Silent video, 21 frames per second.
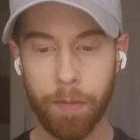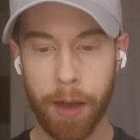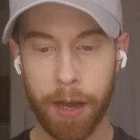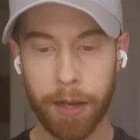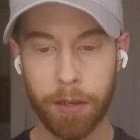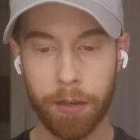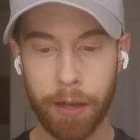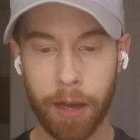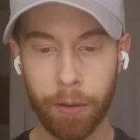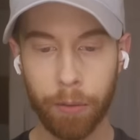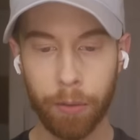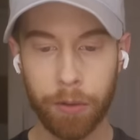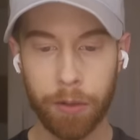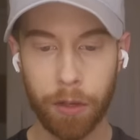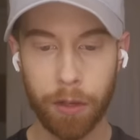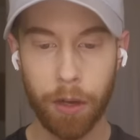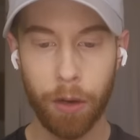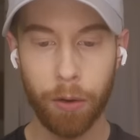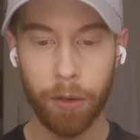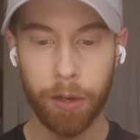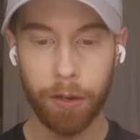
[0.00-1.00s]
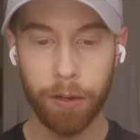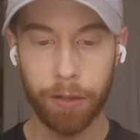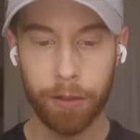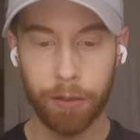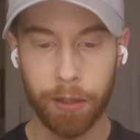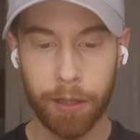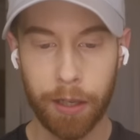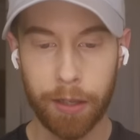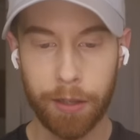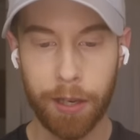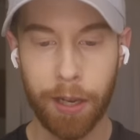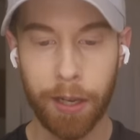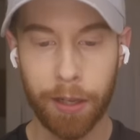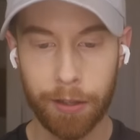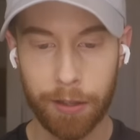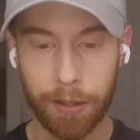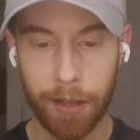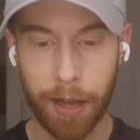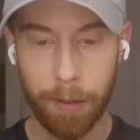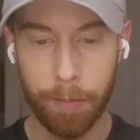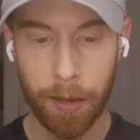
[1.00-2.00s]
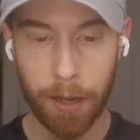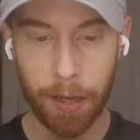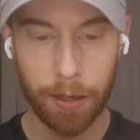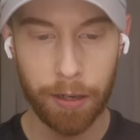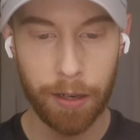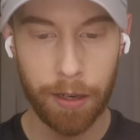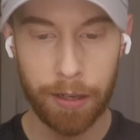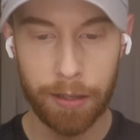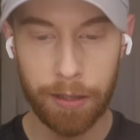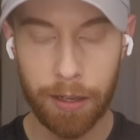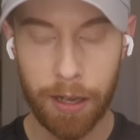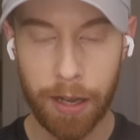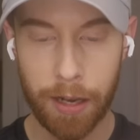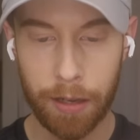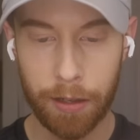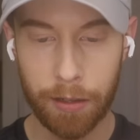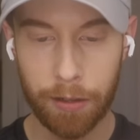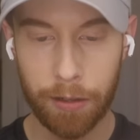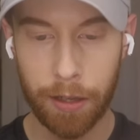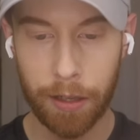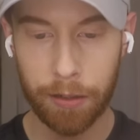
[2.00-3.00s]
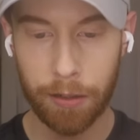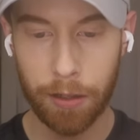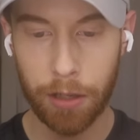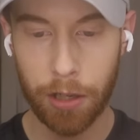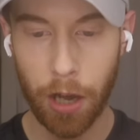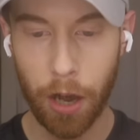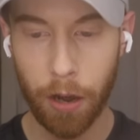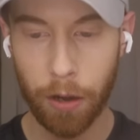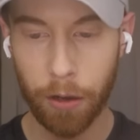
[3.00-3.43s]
Imagine that was a coherent sentence that made any sense at